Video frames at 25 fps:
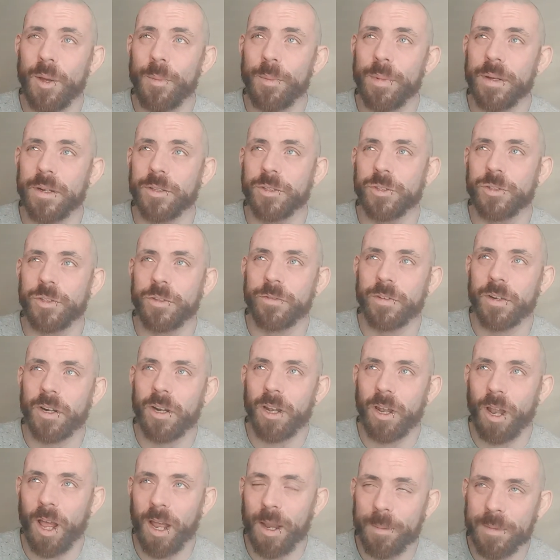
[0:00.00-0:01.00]
because you've
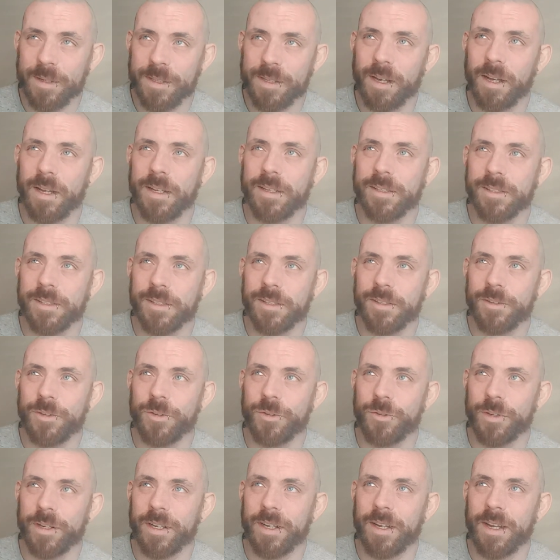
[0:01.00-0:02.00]
acclimatized to
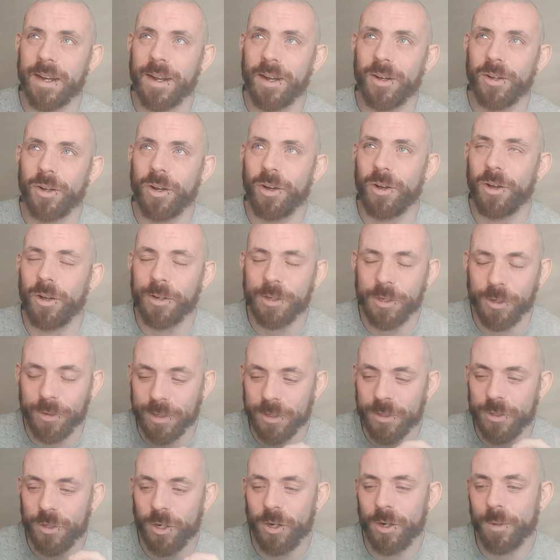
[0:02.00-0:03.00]
drinking alcohol. You're
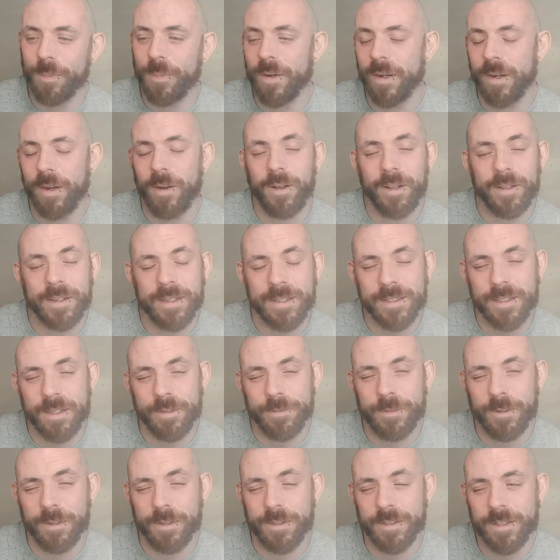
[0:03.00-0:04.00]
interpreting all these
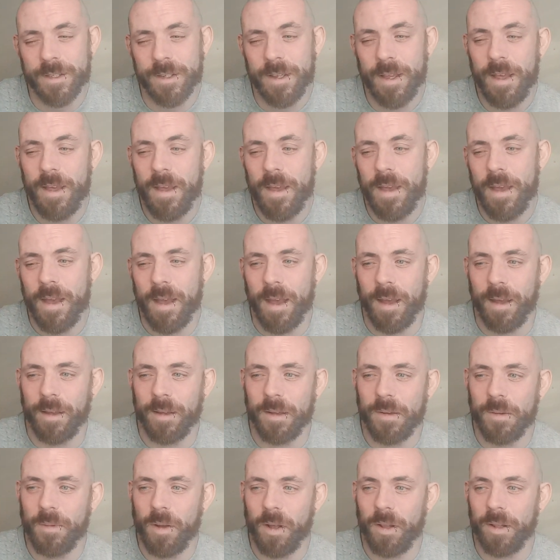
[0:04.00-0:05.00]
different
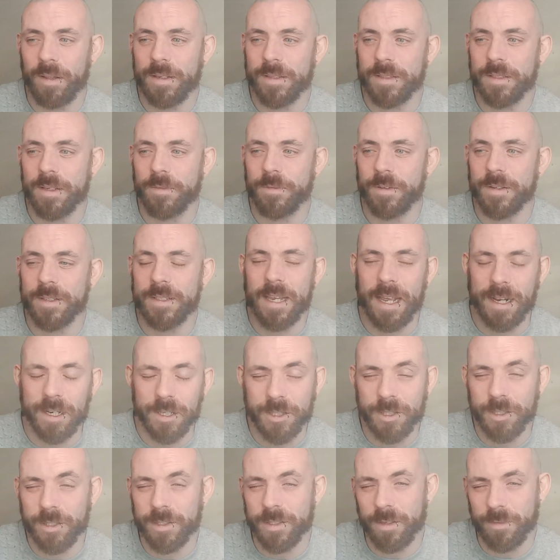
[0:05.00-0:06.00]

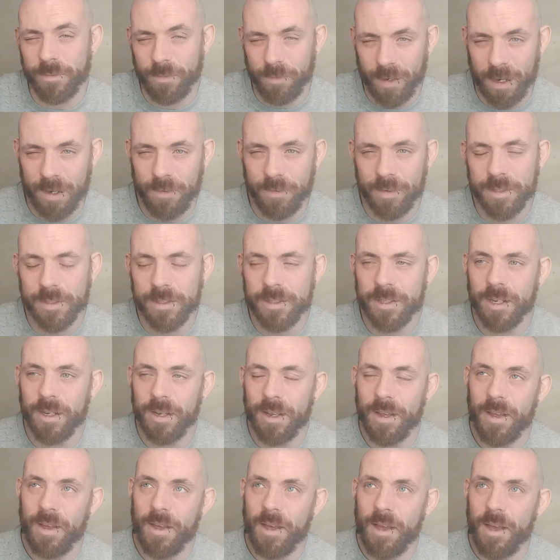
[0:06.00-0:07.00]
textures and flavors.
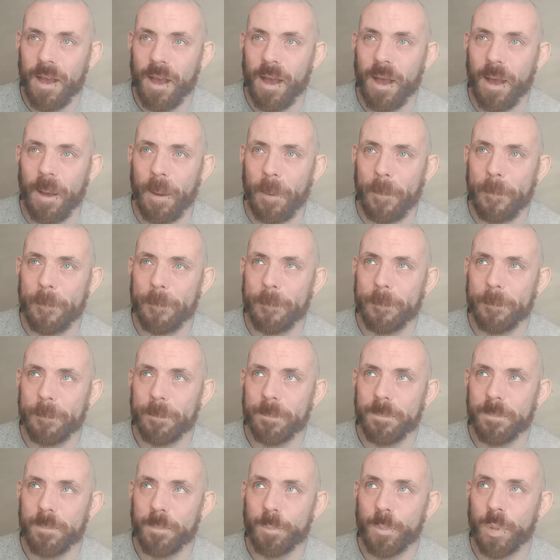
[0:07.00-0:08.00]

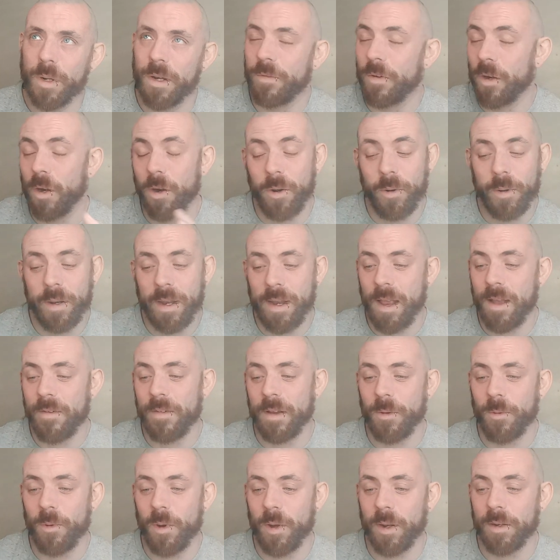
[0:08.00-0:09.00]
But if you're only
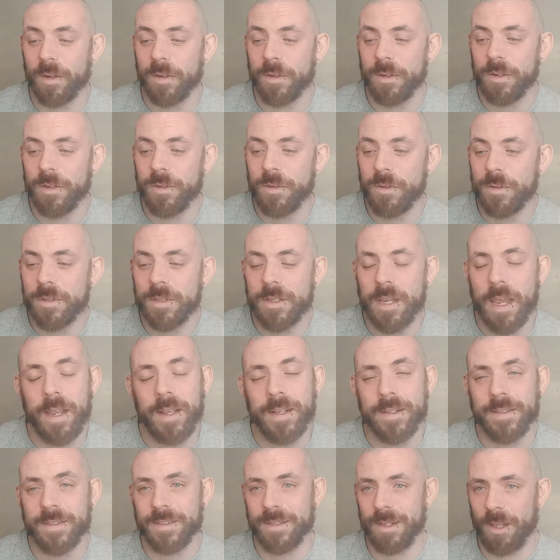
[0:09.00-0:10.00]
having one, take
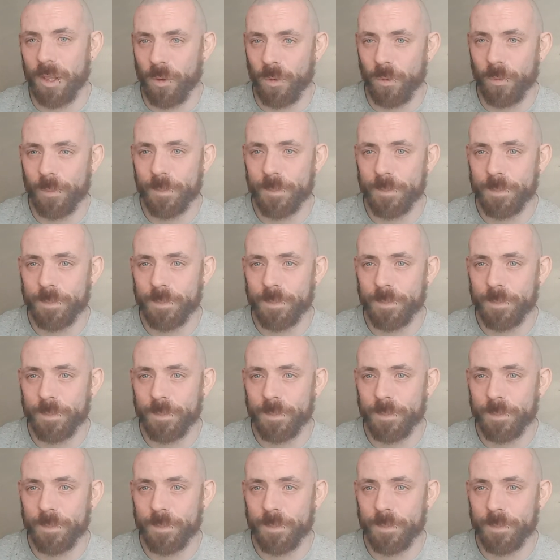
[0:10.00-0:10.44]
it slow.